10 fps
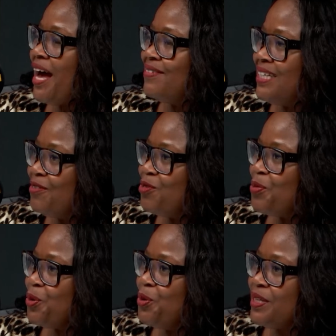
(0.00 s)
have any for
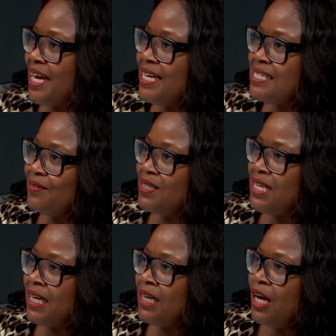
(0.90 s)
Prue. It's
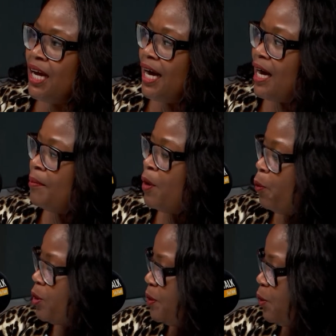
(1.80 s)
8:17.
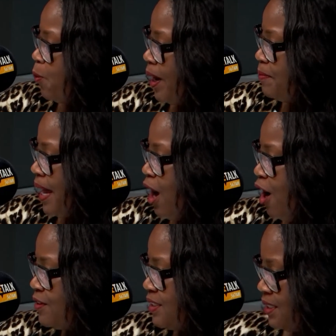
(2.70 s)
We'll be right back after